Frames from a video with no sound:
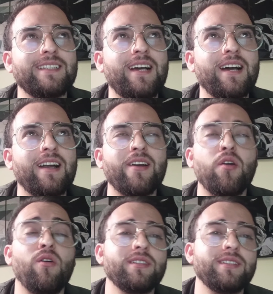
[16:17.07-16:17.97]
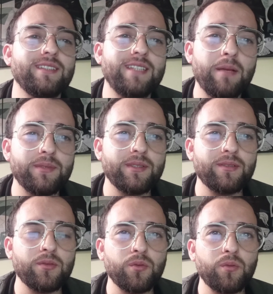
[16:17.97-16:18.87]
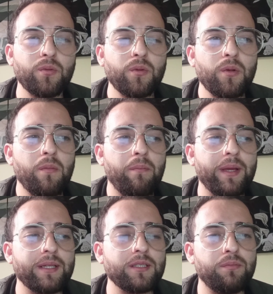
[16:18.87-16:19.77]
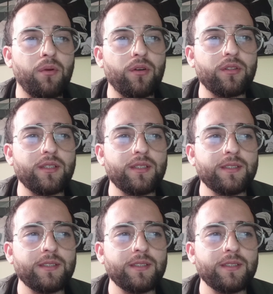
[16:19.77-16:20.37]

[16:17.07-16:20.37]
are all the steps to make a sport.